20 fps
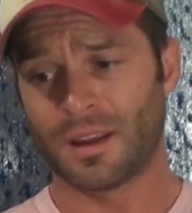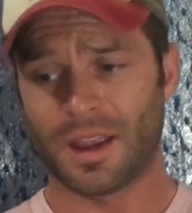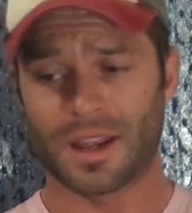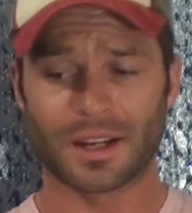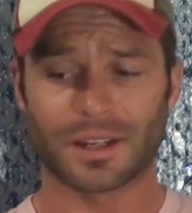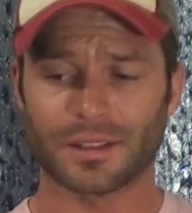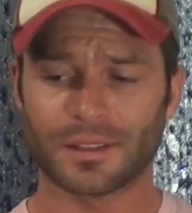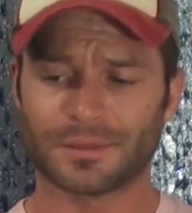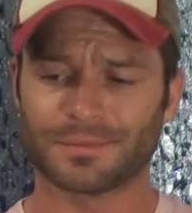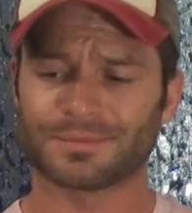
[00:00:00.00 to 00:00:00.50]

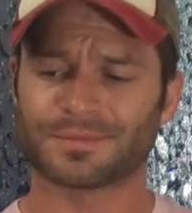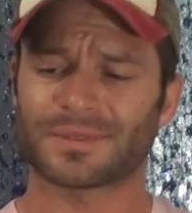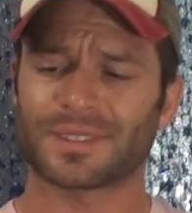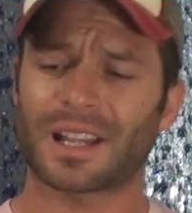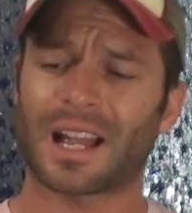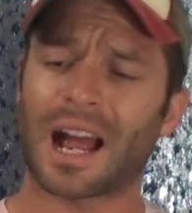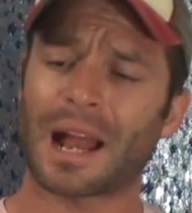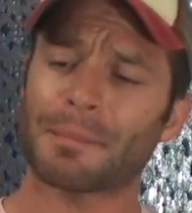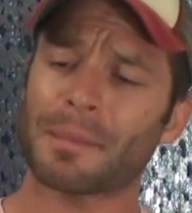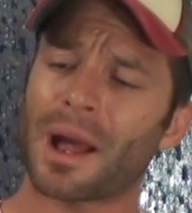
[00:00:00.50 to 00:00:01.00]
And
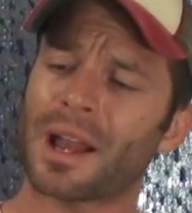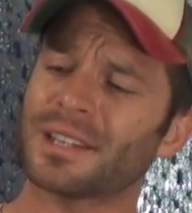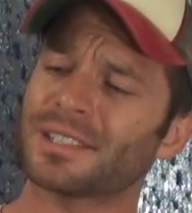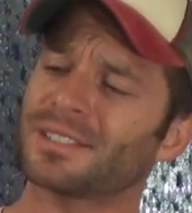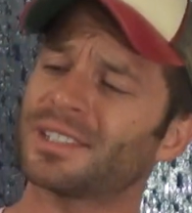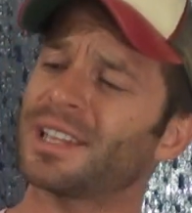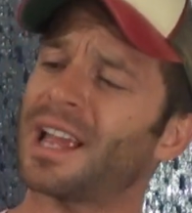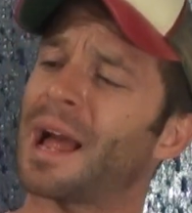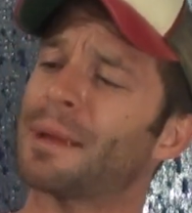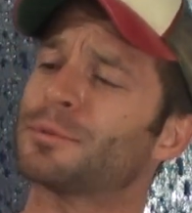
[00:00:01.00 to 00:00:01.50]

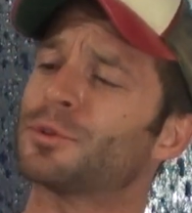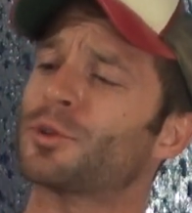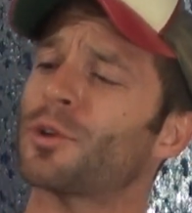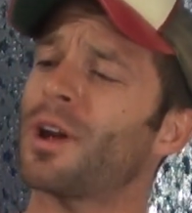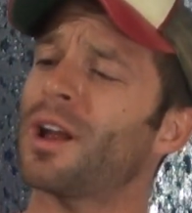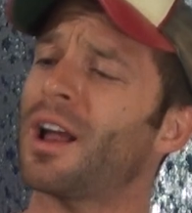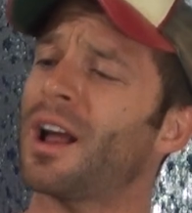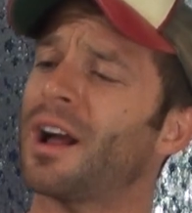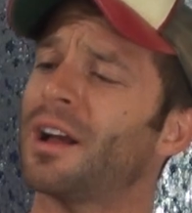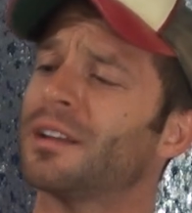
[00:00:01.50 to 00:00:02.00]

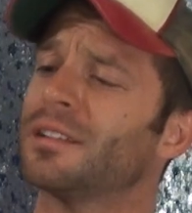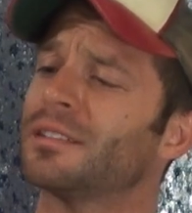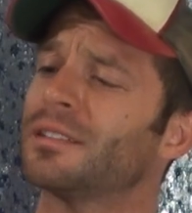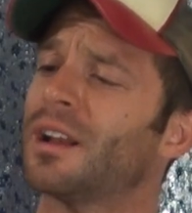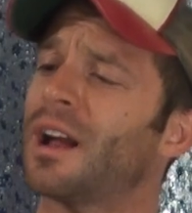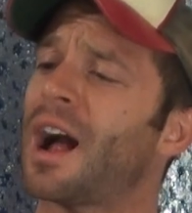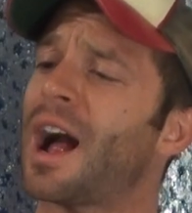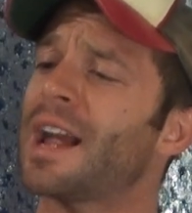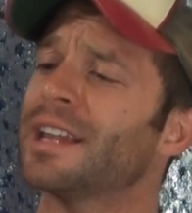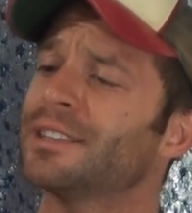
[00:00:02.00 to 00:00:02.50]

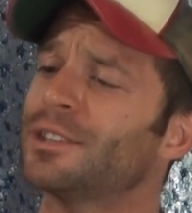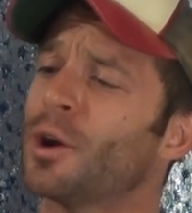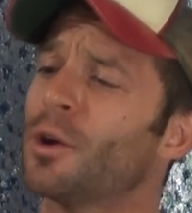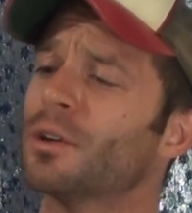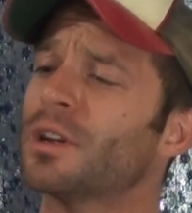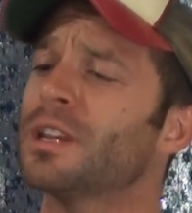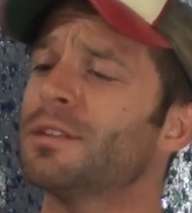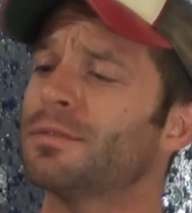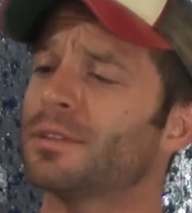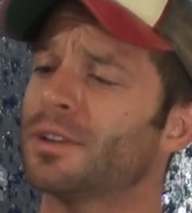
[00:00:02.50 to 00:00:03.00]
I
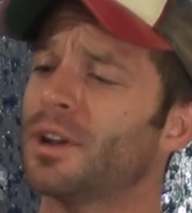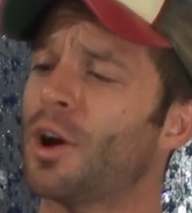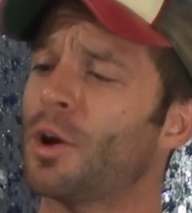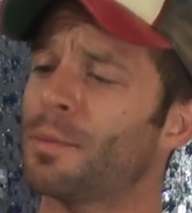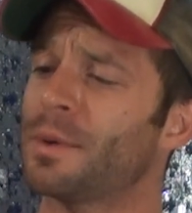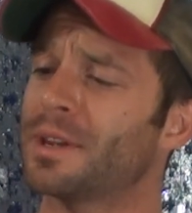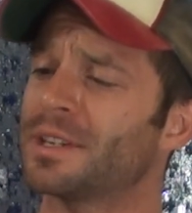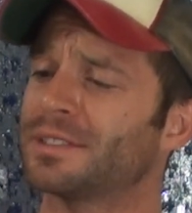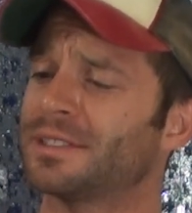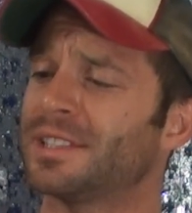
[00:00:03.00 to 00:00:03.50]
don't even know,
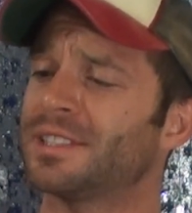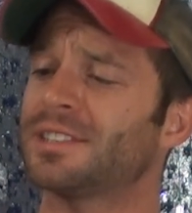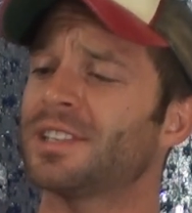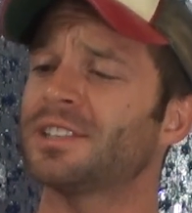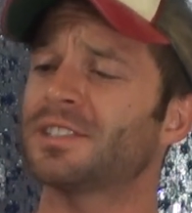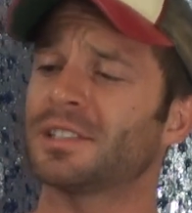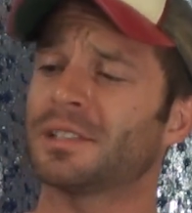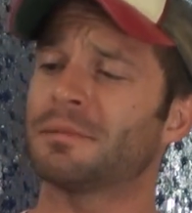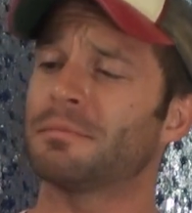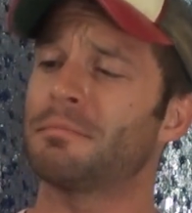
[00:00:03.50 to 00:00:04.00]
because this
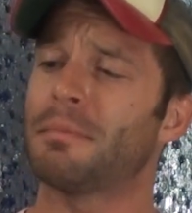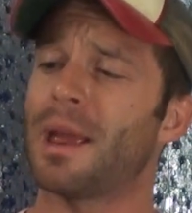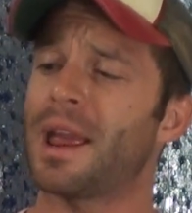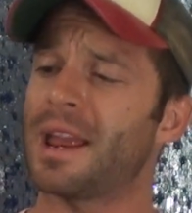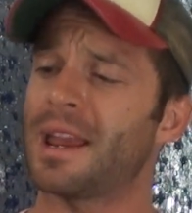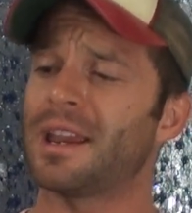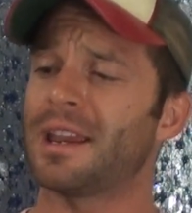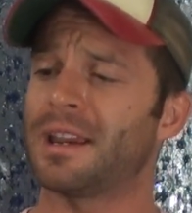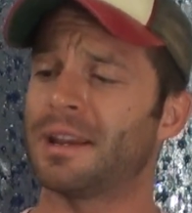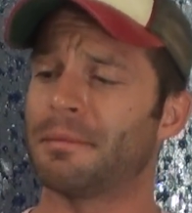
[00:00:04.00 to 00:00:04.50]
isn't
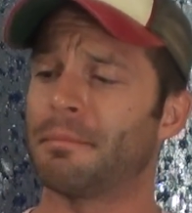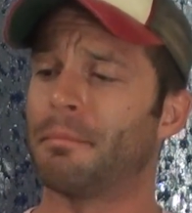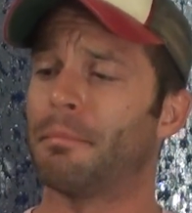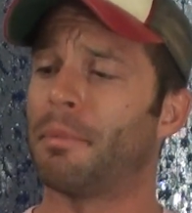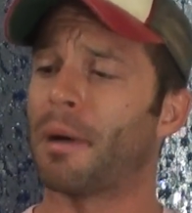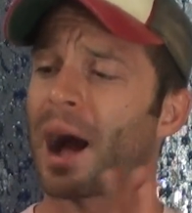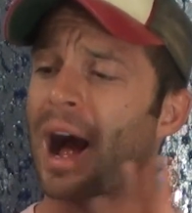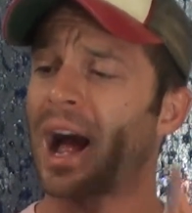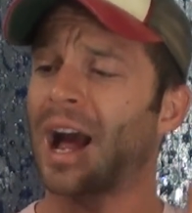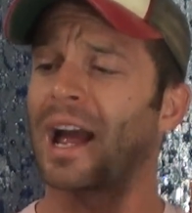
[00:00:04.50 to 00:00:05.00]
made
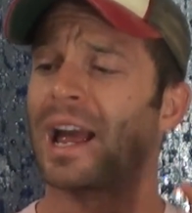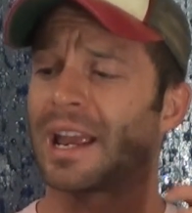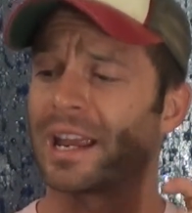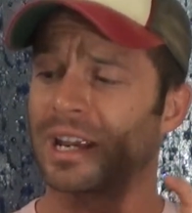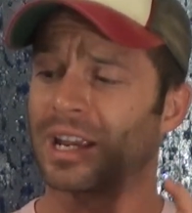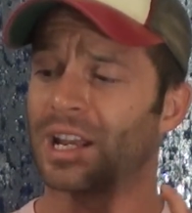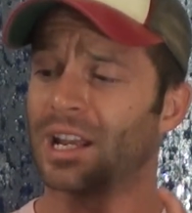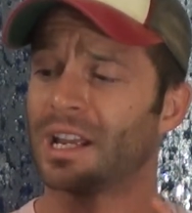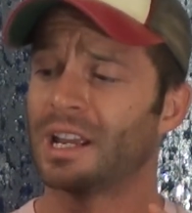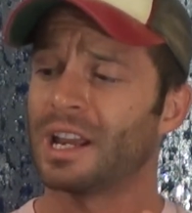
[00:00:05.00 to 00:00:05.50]

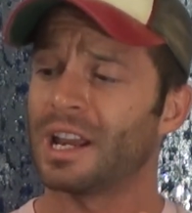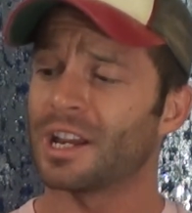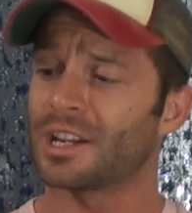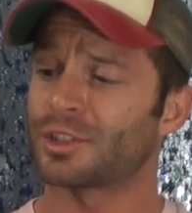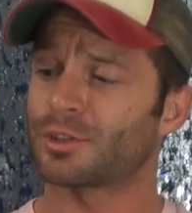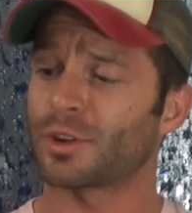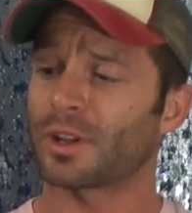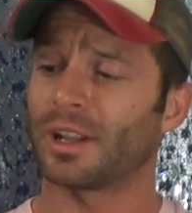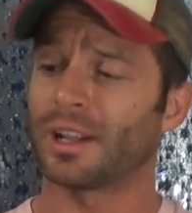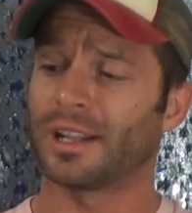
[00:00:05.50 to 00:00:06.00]
by
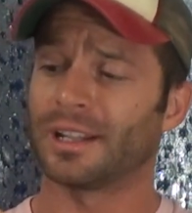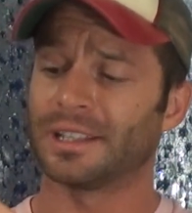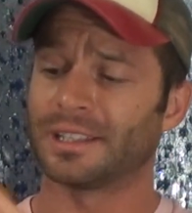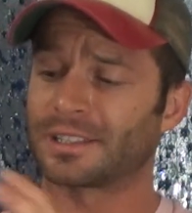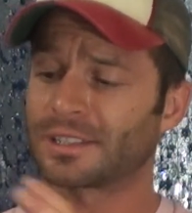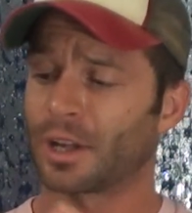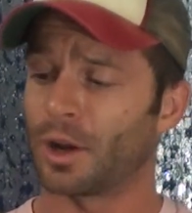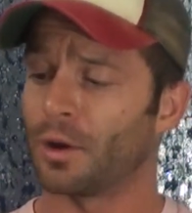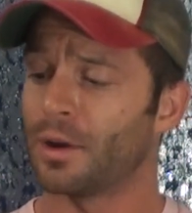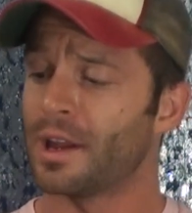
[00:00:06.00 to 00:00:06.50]
Estrella
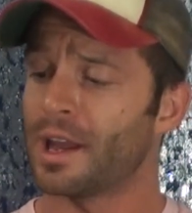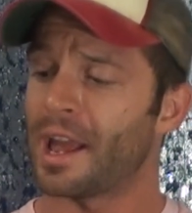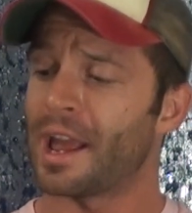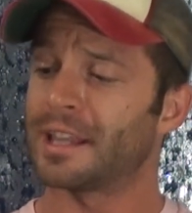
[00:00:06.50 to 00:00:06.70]
Jalisco.